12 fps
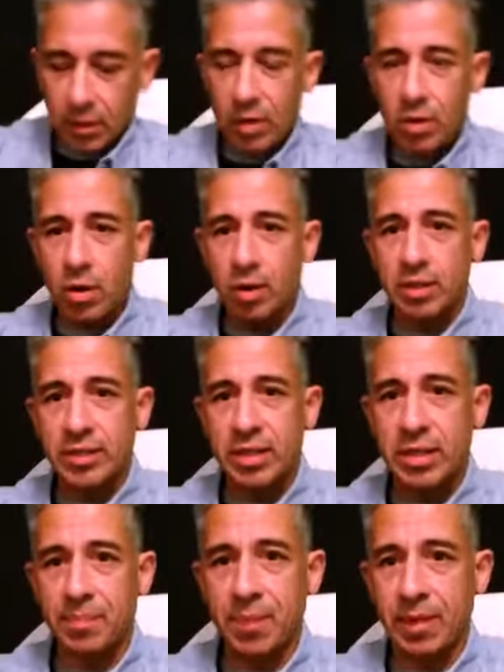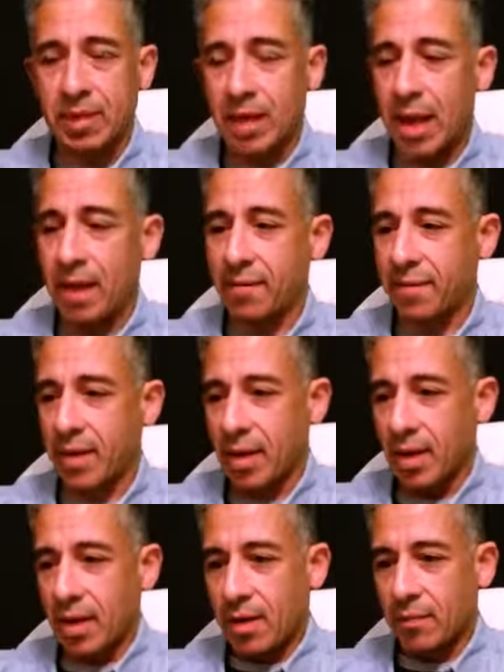called A Disciplined Life
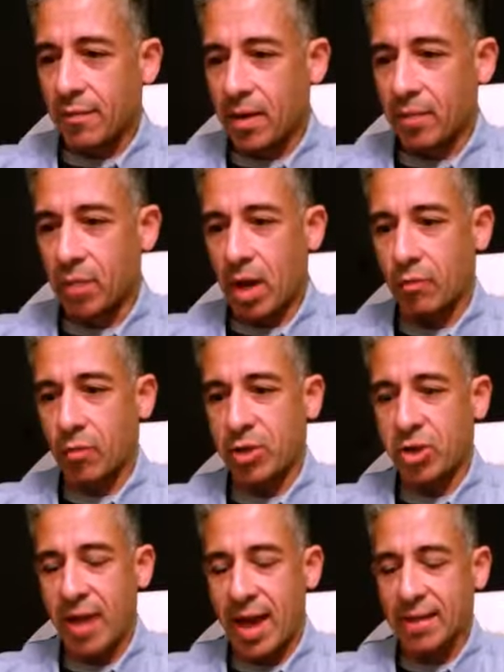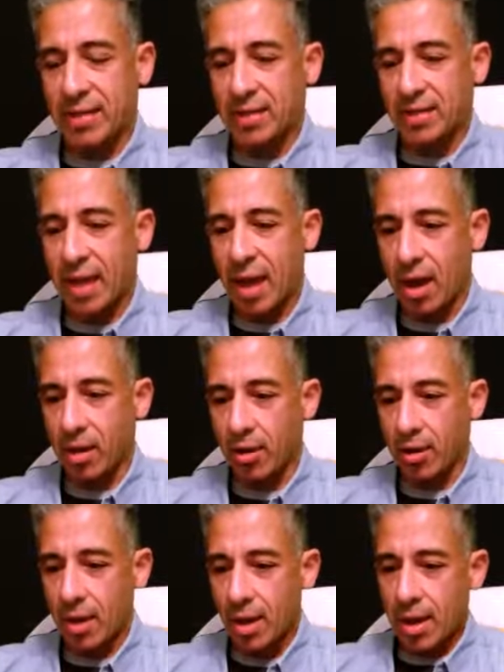from uh, Richard S.
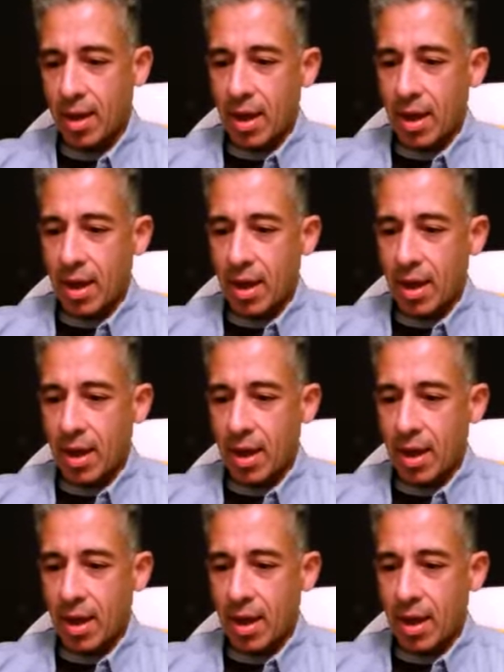Taylor.